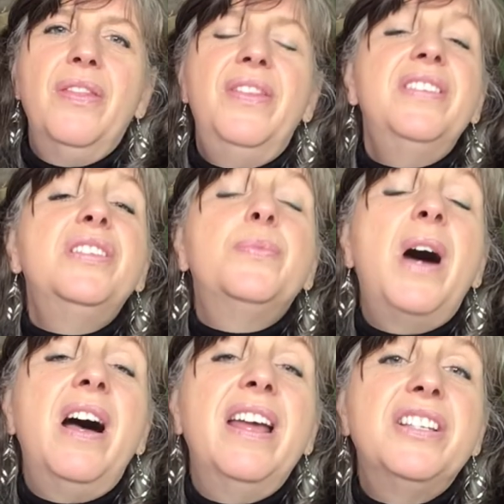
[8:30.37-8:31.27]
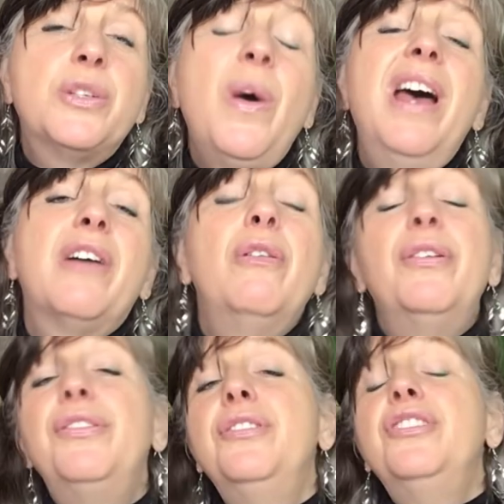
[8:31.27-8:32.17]
This is why a square
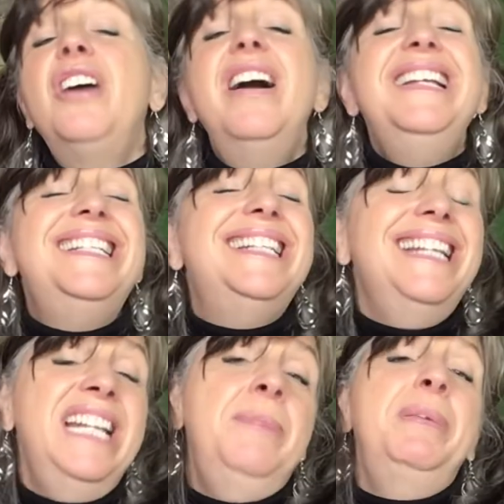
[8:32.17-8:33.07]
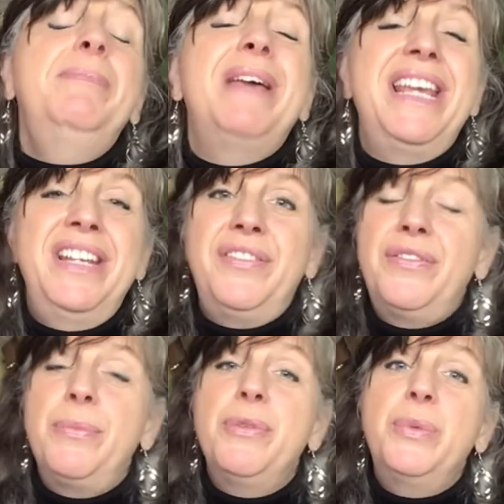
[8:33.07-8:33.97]
cross should ideally be made
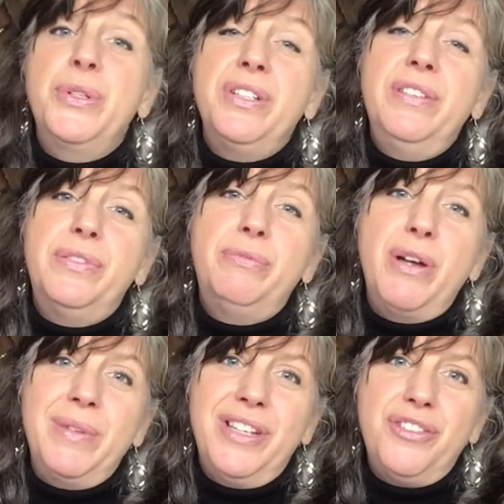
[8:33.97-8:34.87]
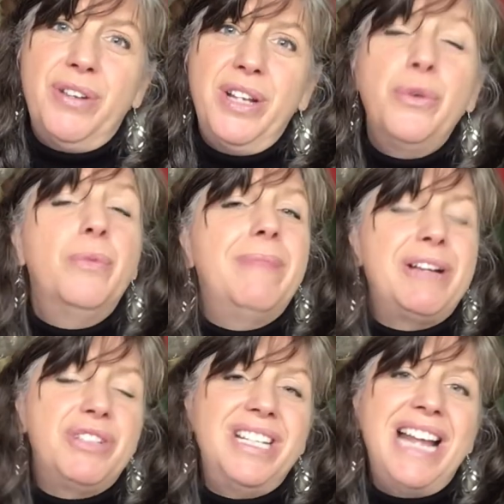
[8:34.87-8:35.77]
from the wood of a Rowan tree or Mountain